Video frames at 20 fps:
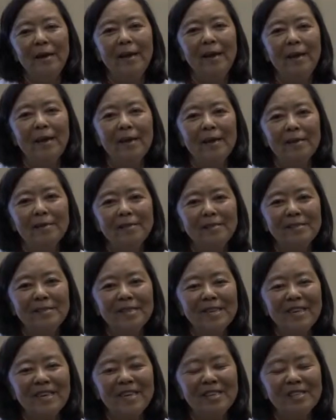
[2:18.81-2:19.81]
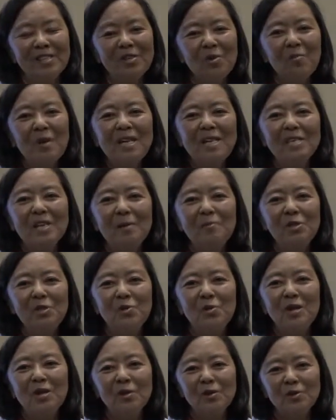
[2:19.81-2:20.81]
And mm-hmm. uh, so many times
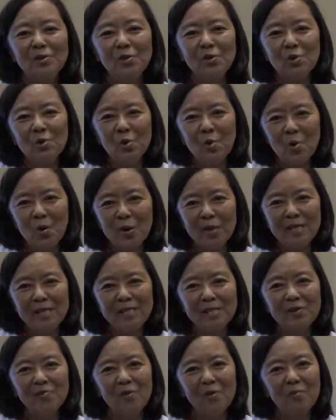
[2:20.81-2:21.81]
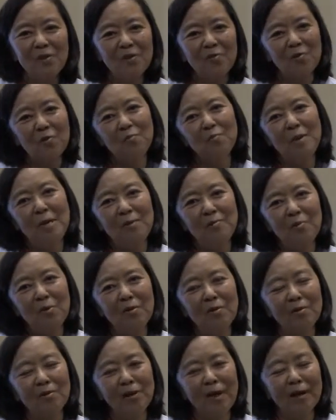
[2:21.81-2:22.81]
you hear stories from different
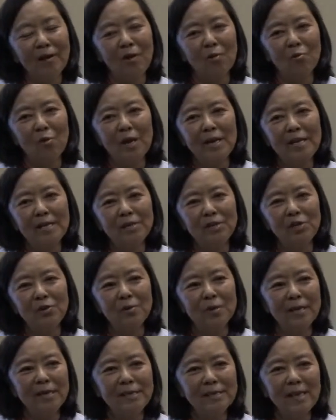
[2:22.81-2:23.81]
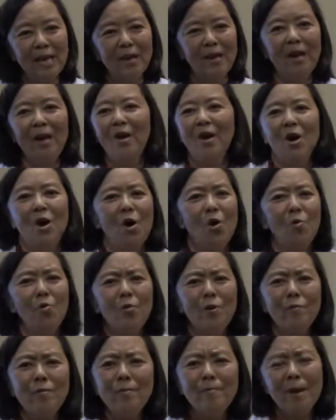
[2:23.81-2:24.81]
people that I'll run into, and they say, "Oh,
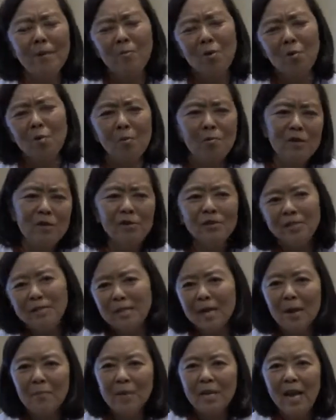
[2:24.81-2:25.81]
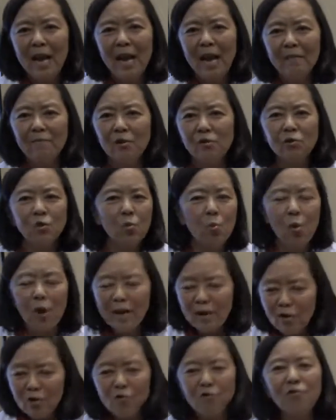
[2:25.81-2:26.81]
we remember when we used to come and have those
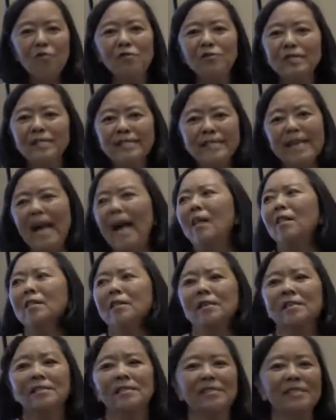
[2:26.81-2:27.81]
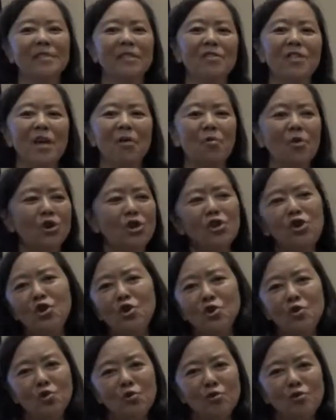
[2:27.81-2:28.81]
wonderful salads, and they were
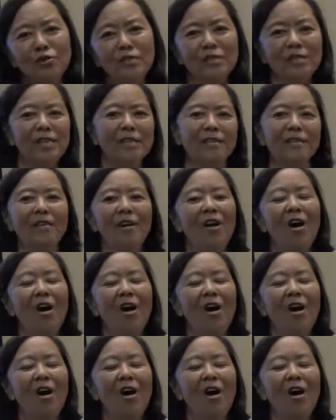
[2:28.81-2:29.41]
huge, and